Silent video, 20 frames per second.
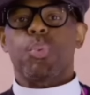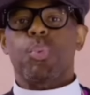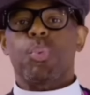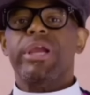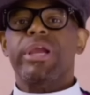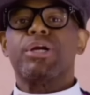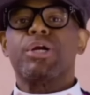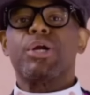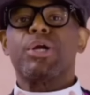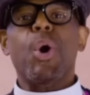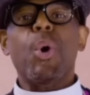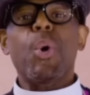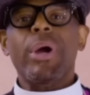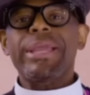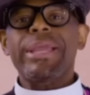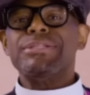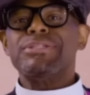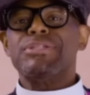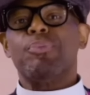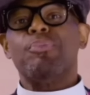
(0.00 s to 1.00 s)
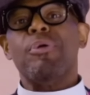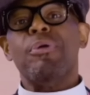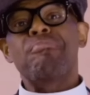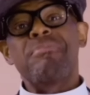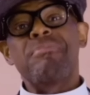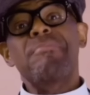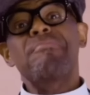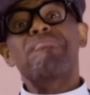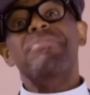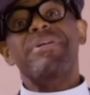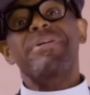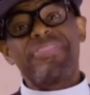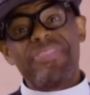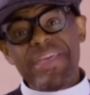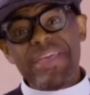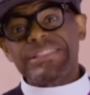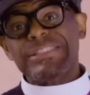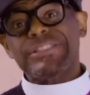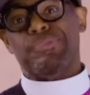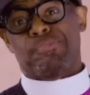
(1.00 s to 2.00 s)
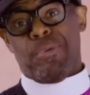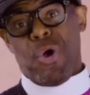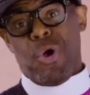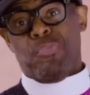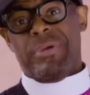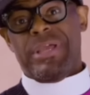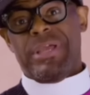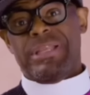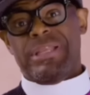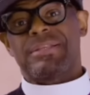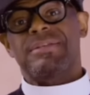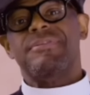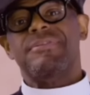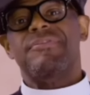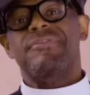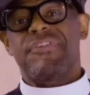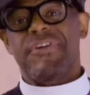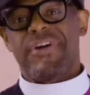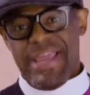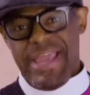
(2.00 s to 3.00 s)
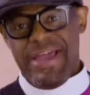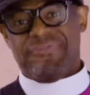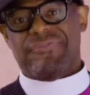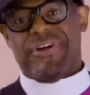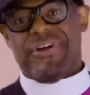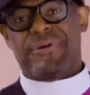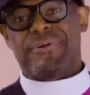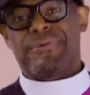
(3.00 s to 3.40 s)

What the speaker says: We are going to remember this moment forever.